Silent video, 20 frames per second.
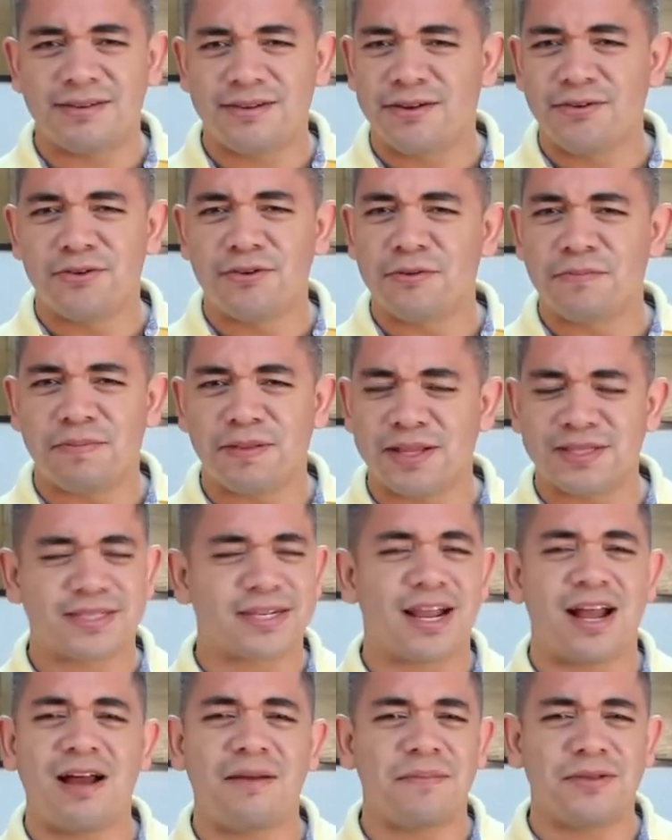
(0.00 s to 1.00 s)
Google Plus
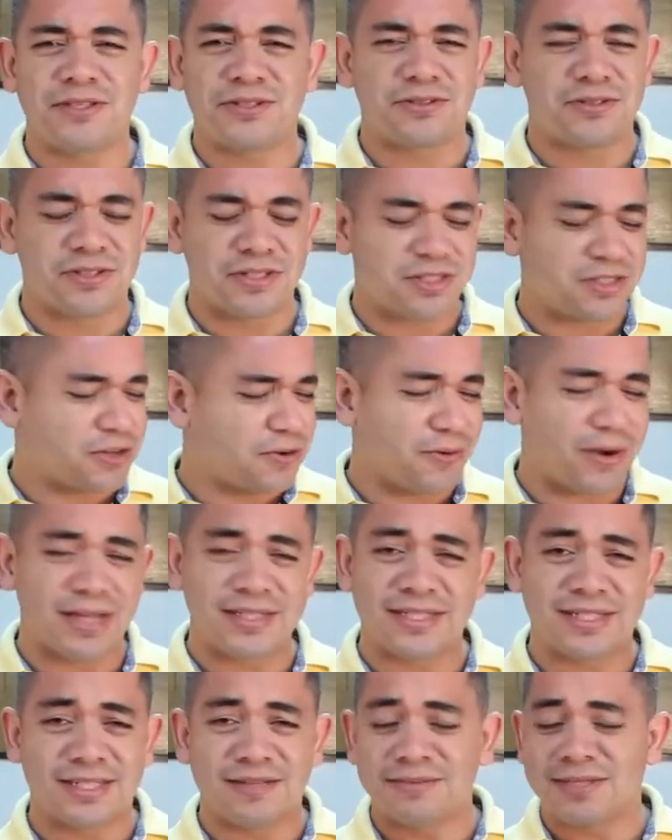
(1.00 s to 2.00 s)
comments are just
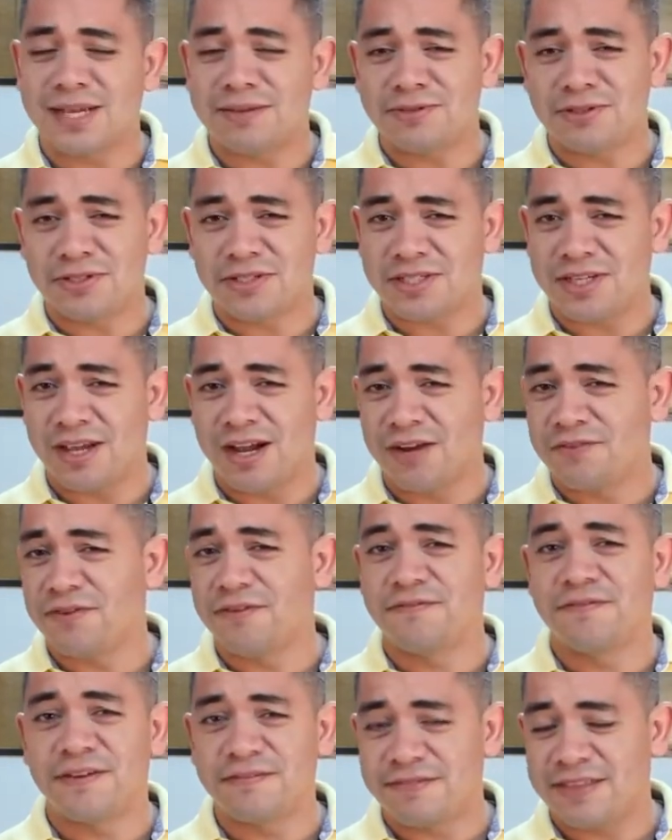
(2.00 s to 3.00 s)
crazy. Sometimes you see one
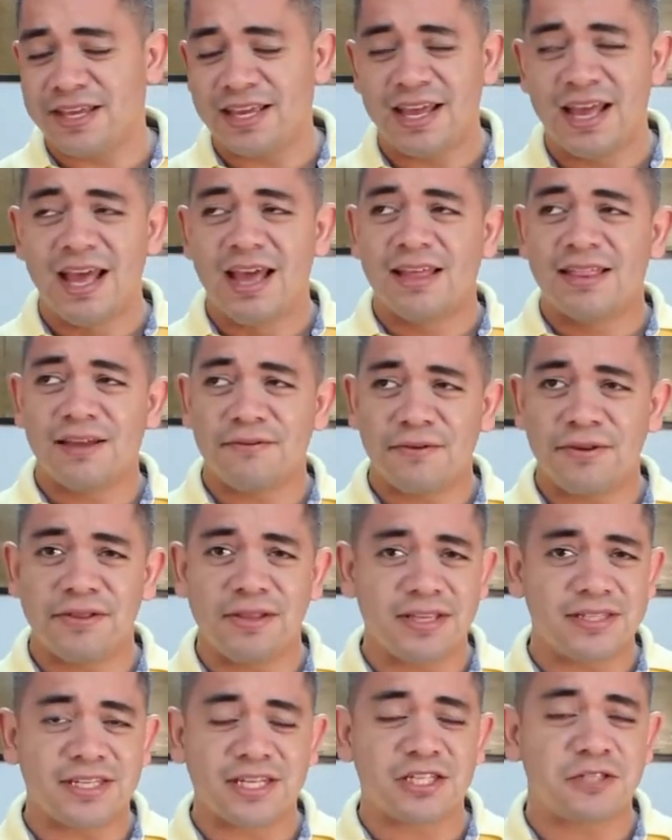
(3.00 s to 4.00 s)
hundred fifty, then when you
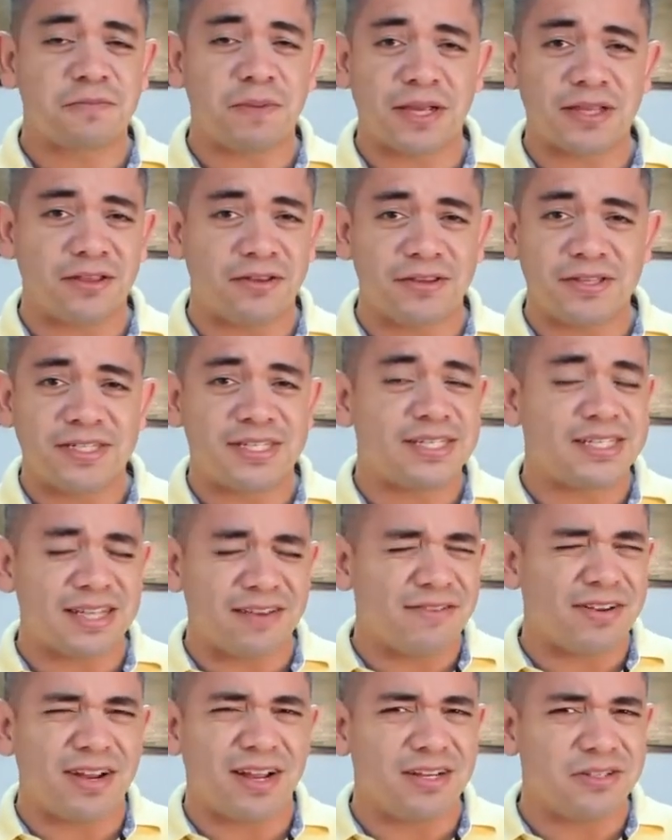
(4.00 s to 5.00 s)
least expect it, you see
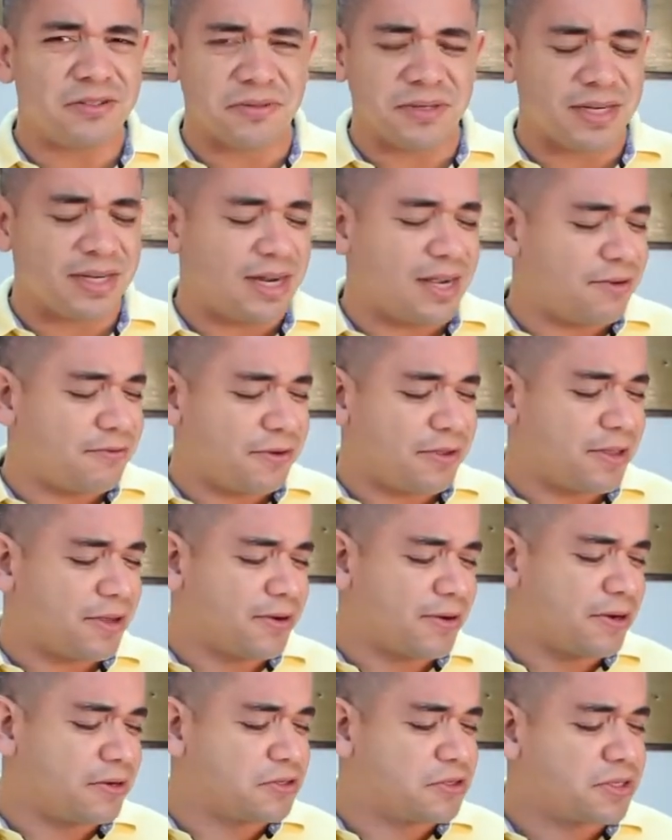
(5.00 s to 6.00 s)
seven hundred, and I really
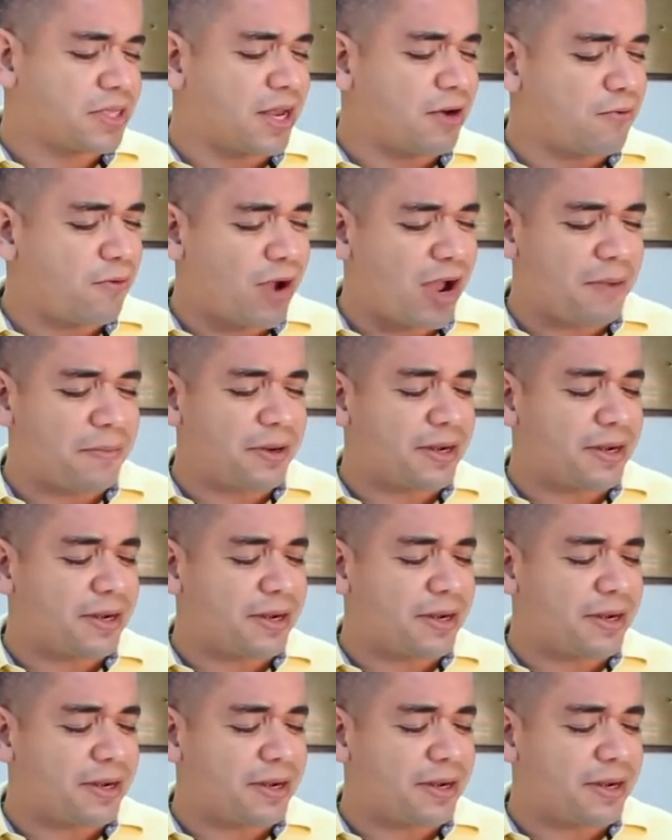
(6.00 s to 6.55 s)
don't understand why.